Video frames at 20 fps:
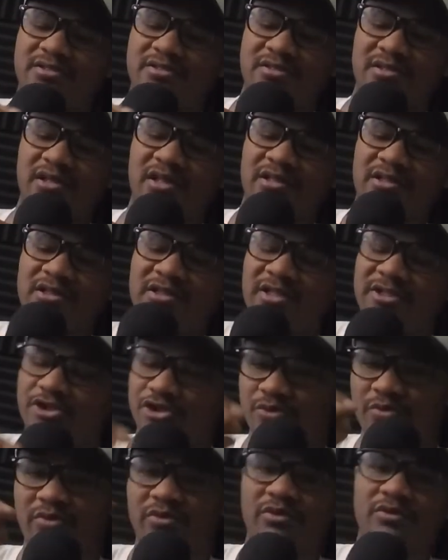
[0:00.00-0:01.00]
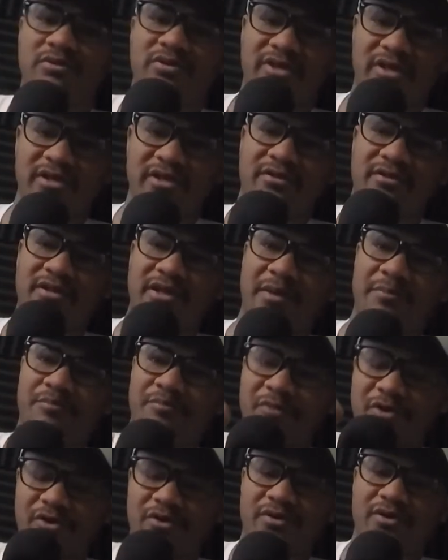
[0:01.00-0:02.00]
literal killer, like a
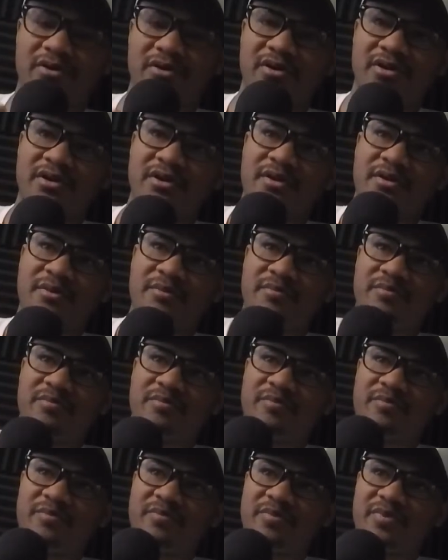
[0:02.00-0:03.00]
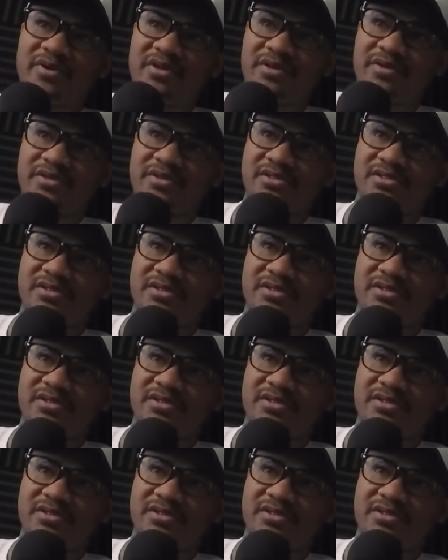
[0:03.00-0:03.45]
murderer, but he's.